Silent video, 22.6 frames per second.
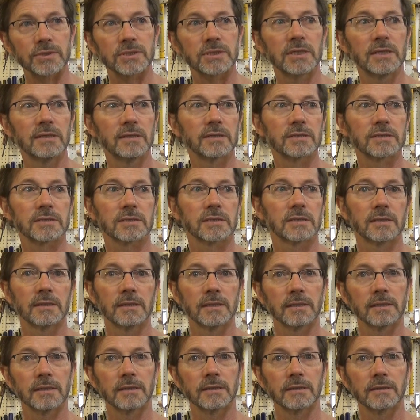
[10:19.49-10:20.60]
see this and
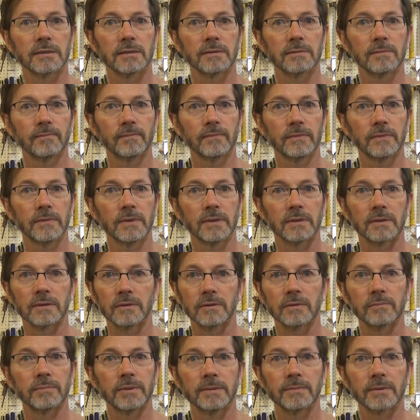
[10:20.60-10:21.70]
you
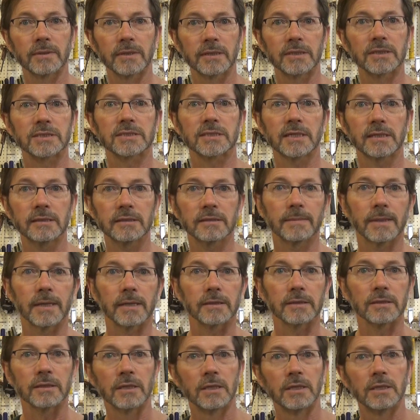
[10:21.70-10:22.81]
know, people get excited about
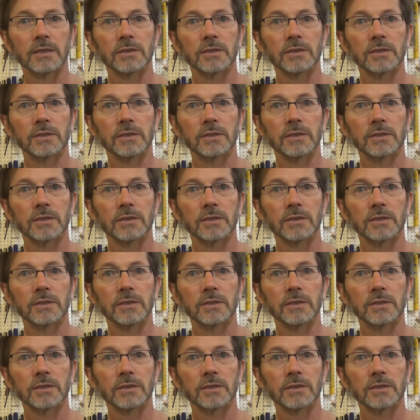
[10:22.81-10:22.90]
it.